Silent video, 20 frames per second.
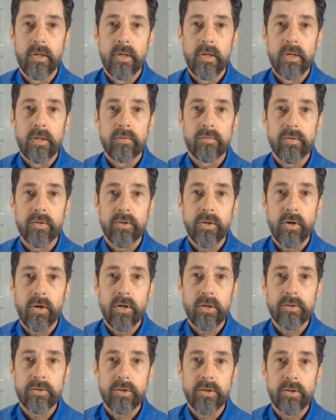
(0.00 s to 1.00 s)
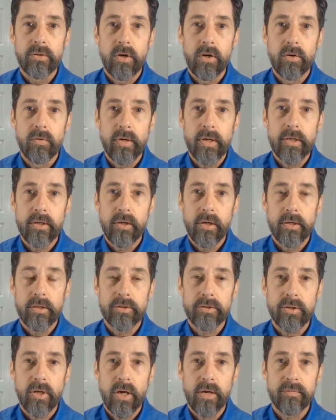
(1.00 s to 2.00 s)
For dogs that are already on a
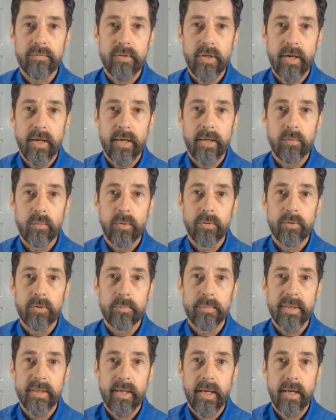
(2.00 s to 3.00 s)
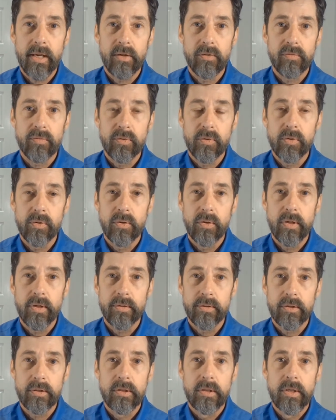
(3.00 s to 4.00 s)
soft diet, whether it be canned food or
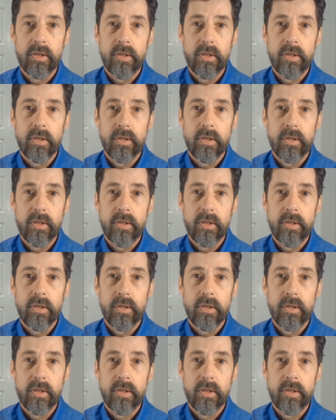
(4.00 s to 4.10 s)
other